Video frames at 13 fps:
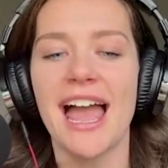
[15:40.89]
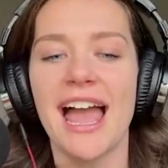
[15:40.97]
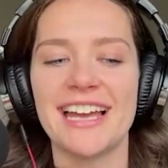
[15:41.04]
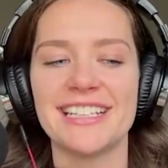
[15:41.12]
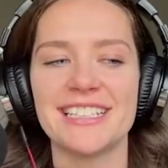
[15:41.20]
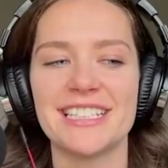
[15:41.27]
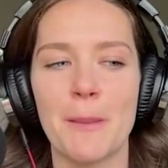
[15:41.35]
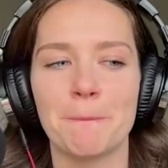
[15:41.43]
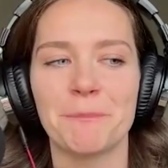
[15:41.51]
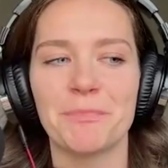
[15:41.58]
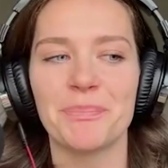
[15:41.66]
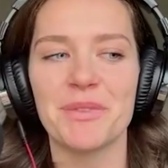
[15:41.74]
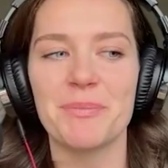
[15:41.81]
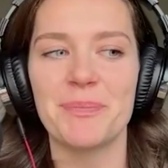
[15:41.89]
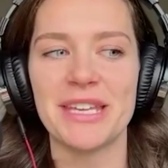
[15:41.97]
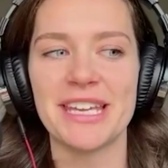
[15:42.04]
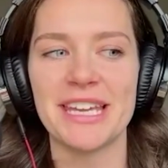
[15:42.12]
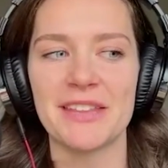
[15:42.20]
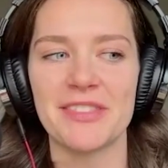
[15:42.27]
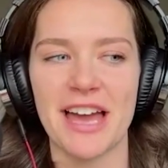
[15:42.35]
And
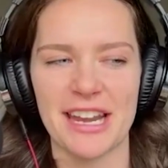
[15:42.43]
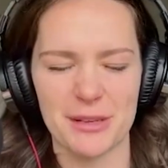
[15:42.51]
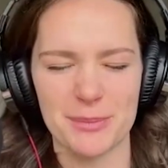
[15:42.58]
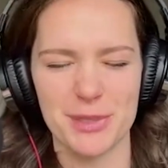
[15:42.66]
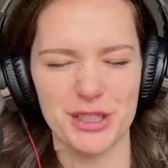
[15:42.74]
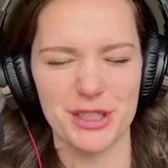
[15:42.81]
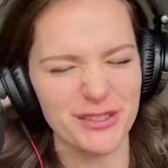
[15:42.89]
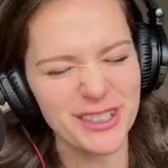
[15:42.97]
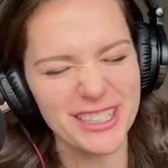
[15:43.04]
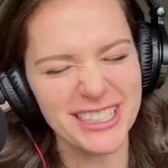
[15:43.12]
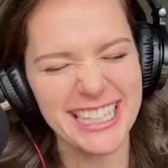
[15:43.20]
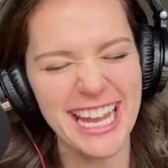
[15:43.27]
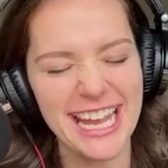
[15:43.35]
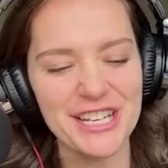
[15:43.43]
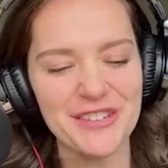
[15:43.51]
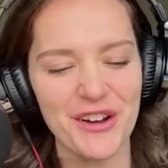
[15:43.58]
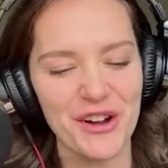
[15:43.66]
being that observer again of